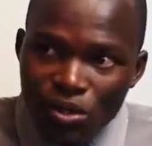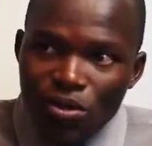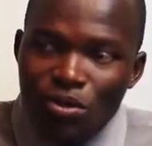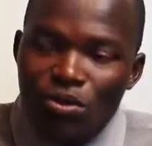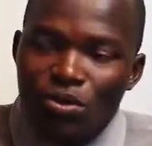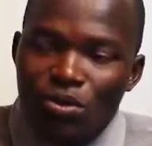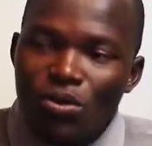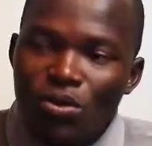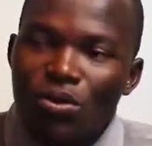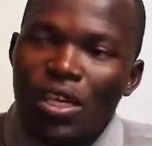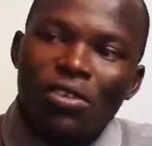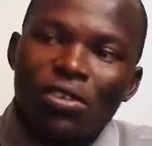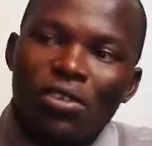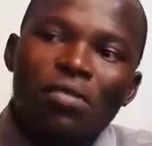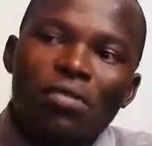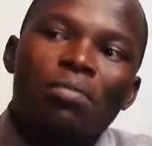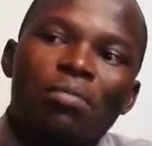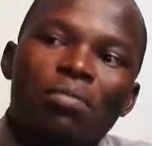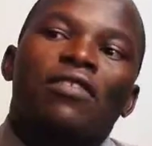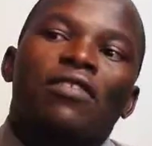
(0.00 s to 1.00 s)
control, and you
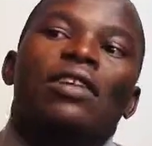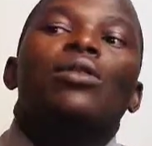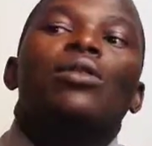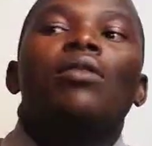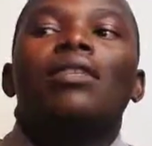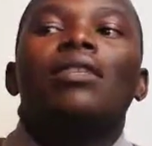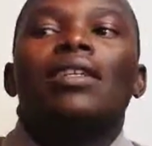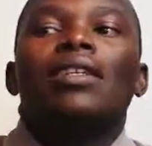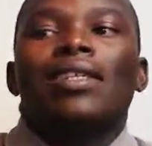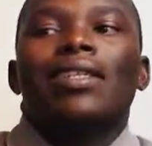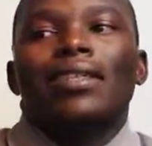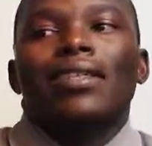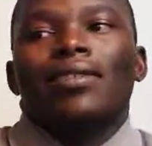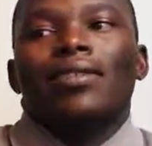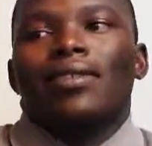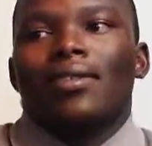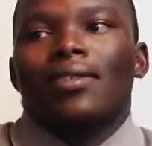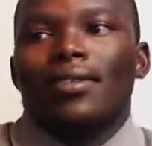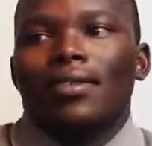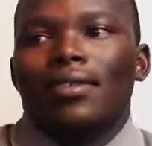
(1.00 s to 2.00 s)
prevent
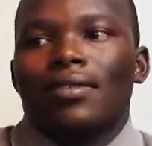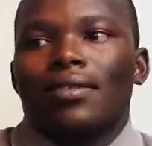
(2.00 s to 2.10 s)
complications.